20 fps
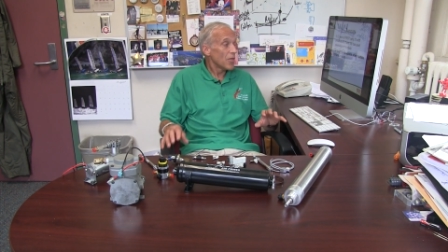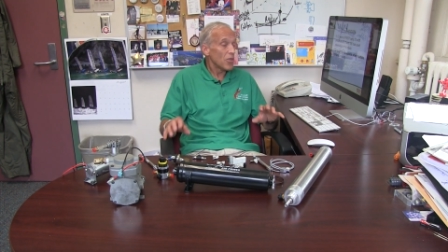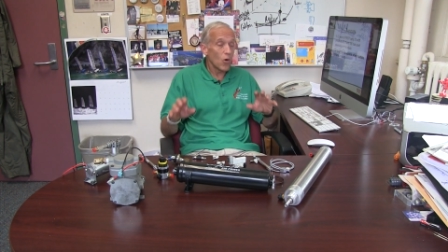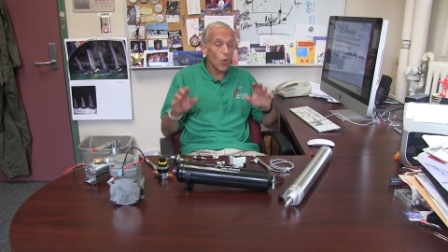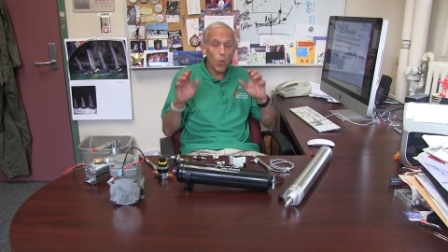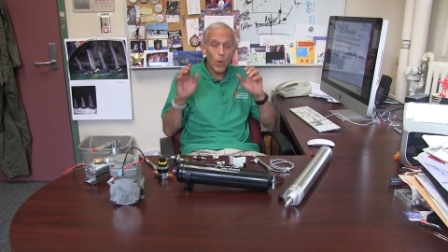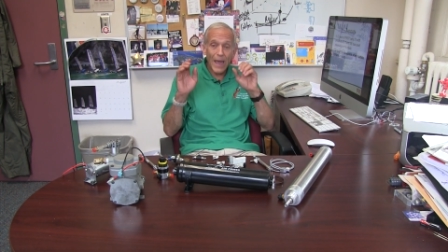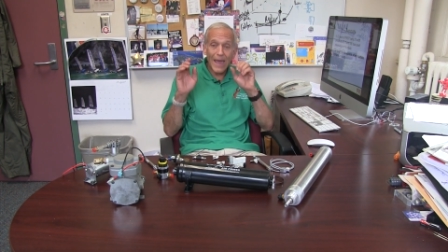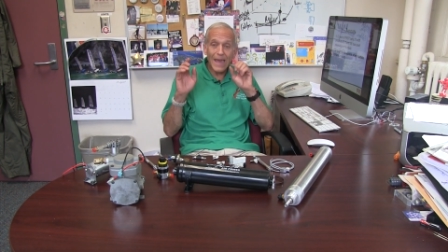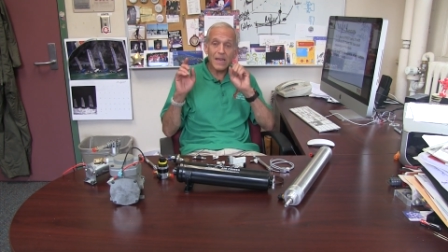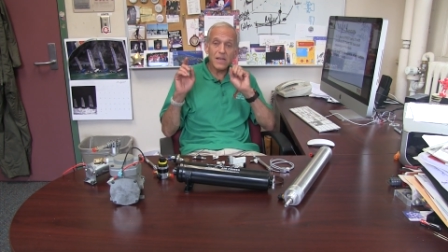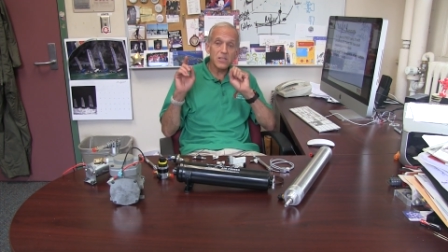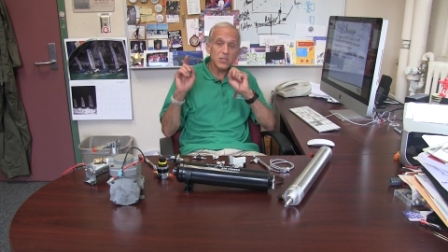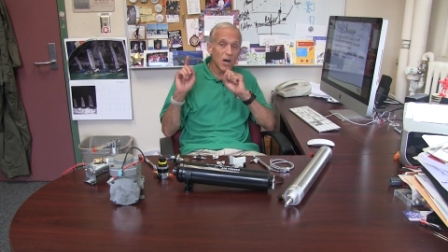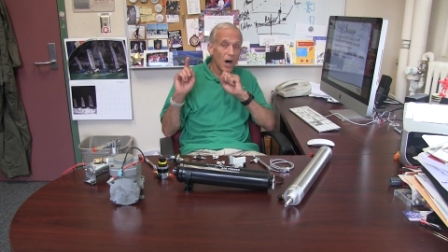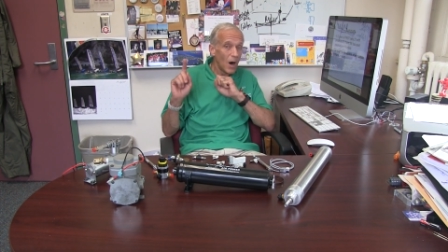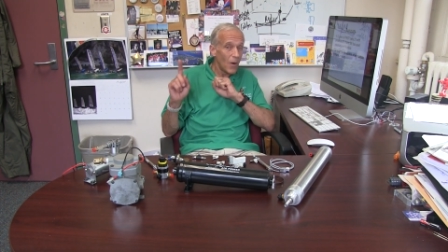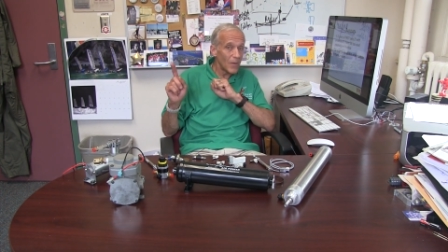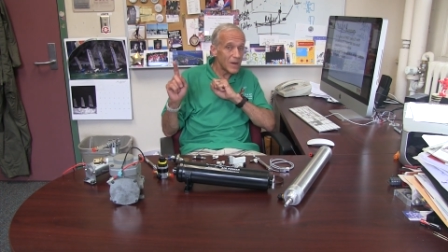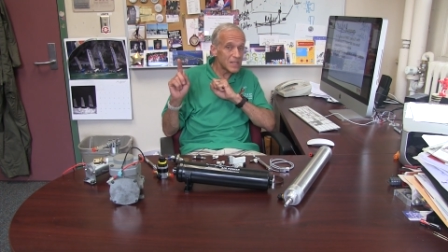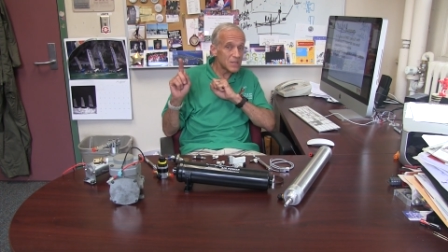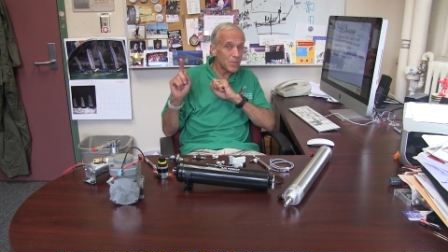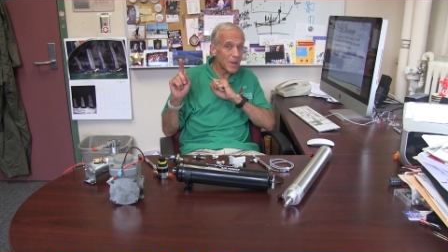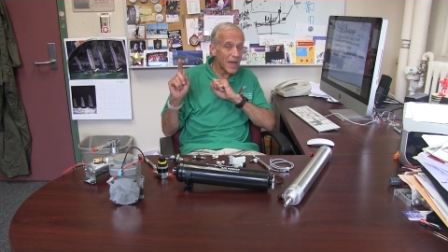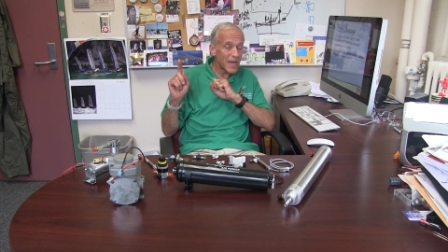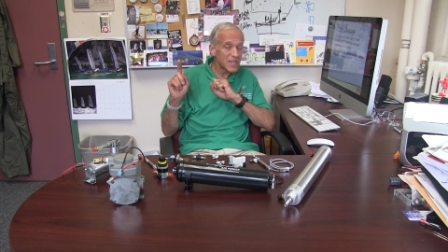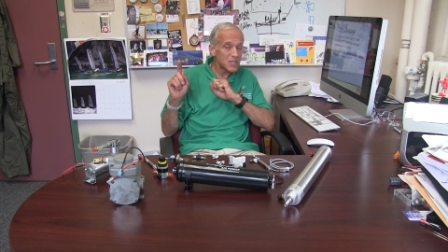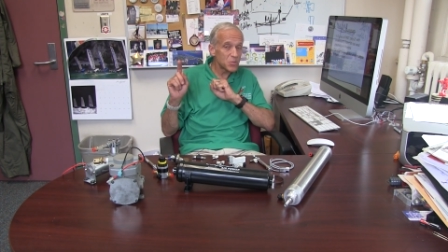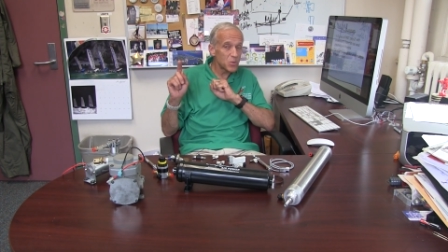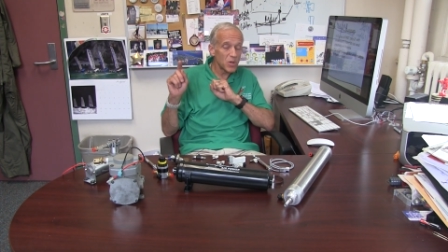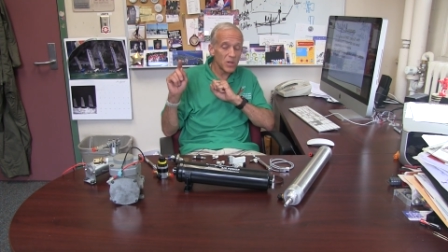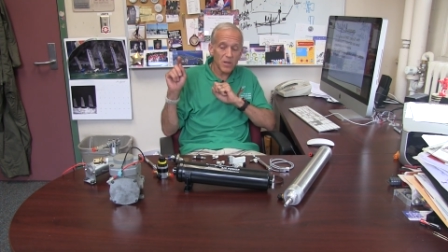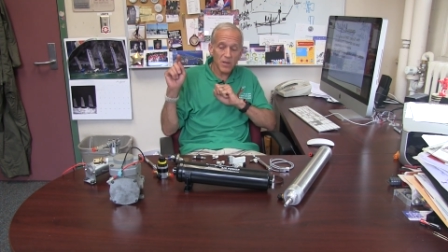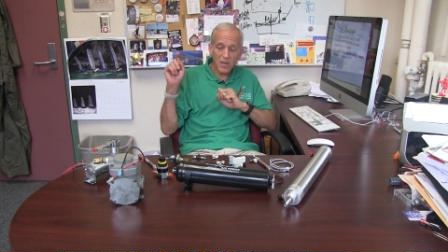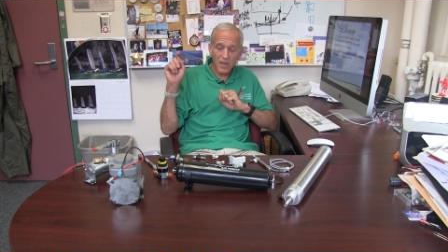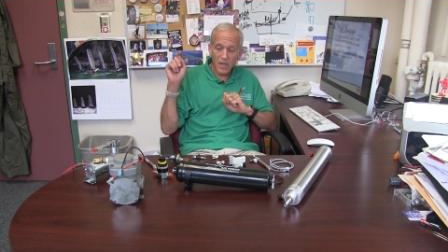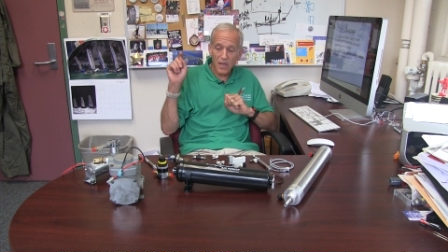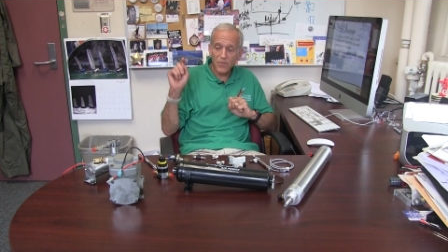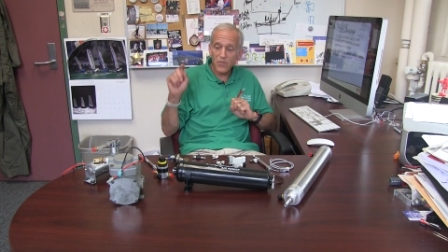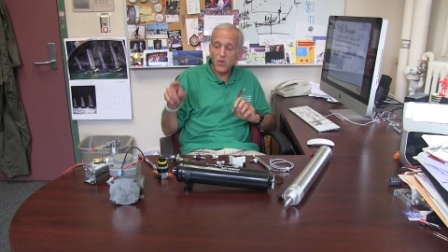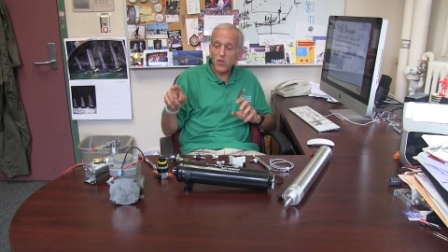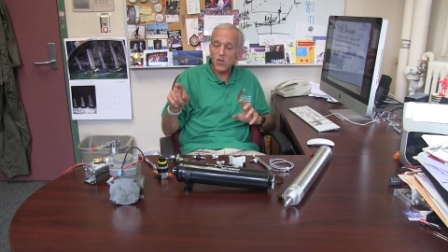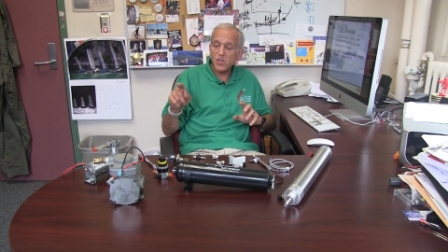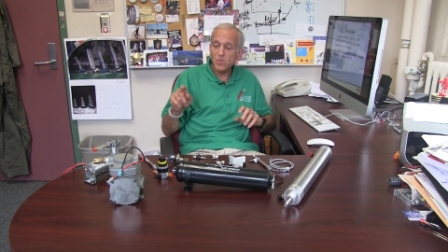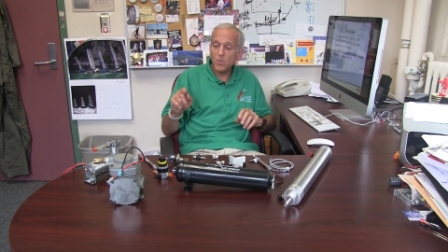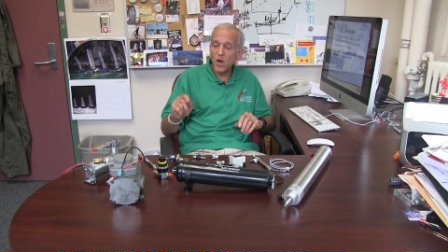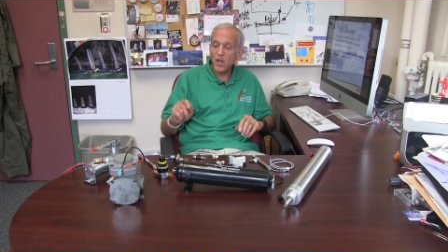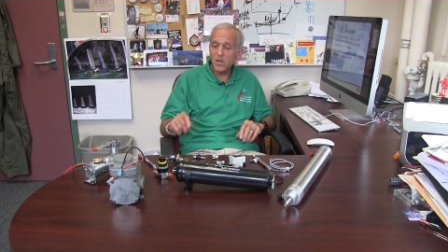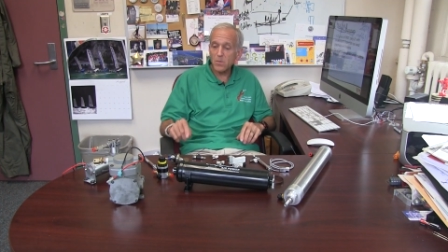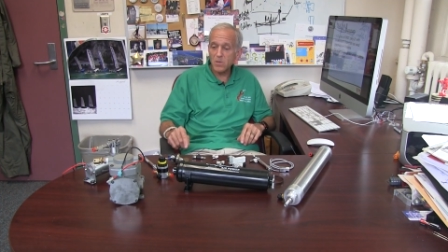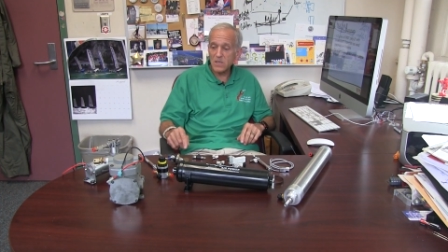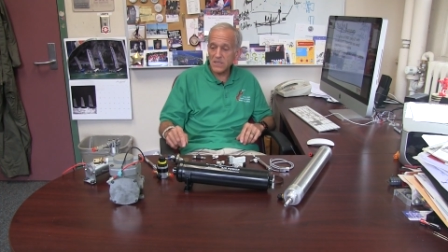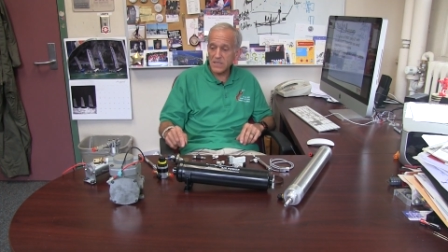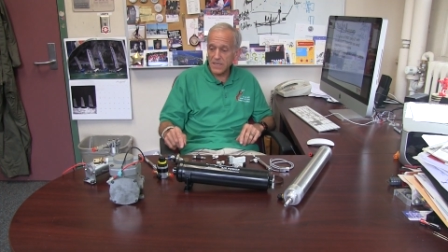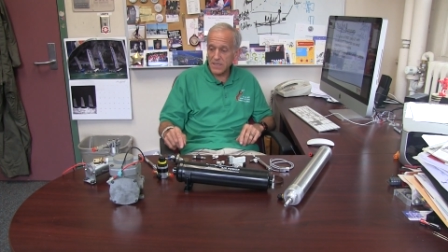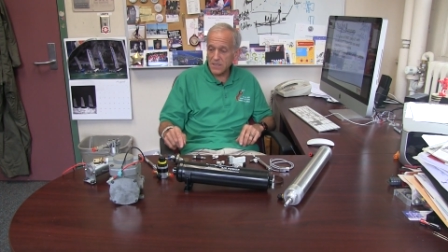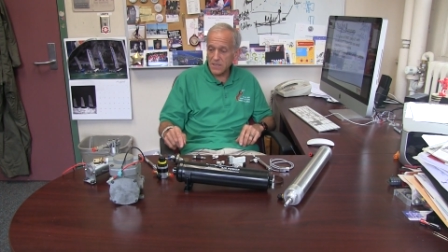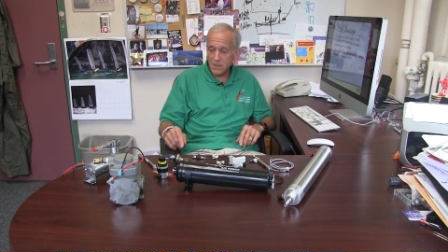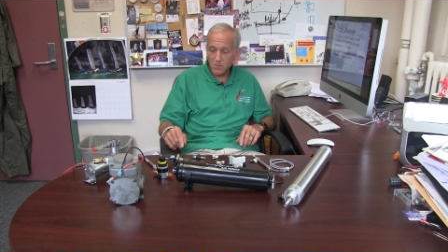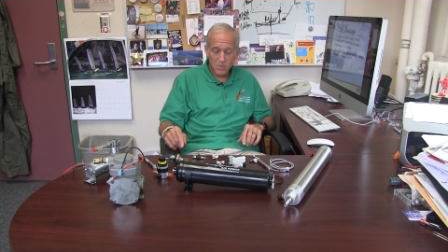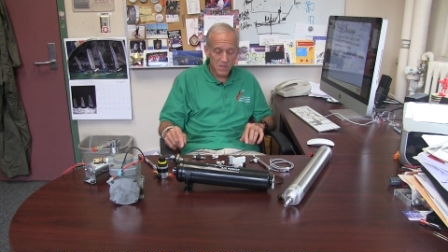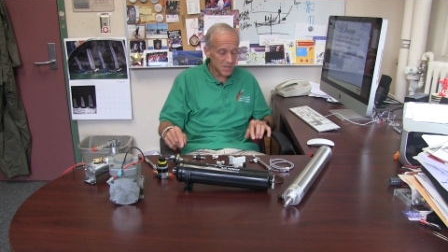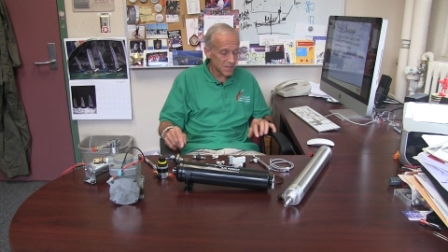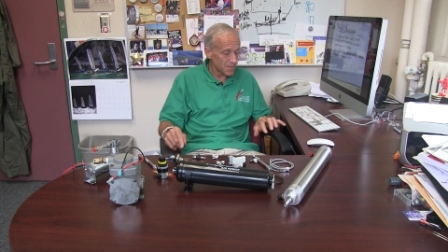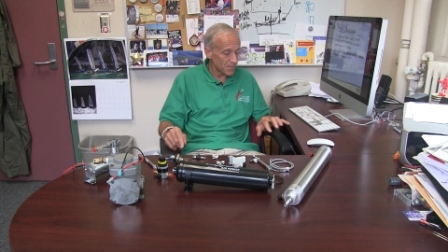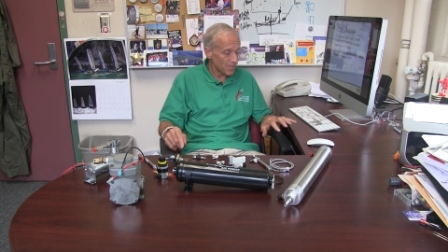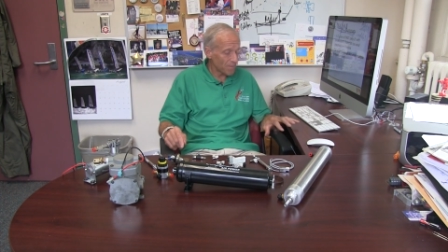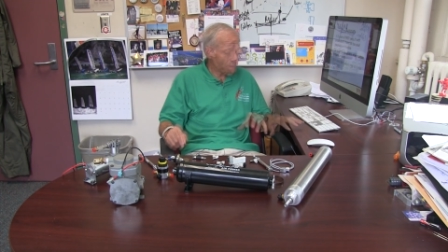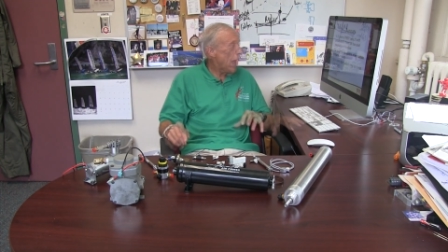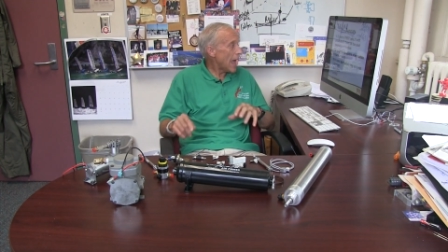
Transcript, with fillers: The weight is always manageable if you use multiple systems.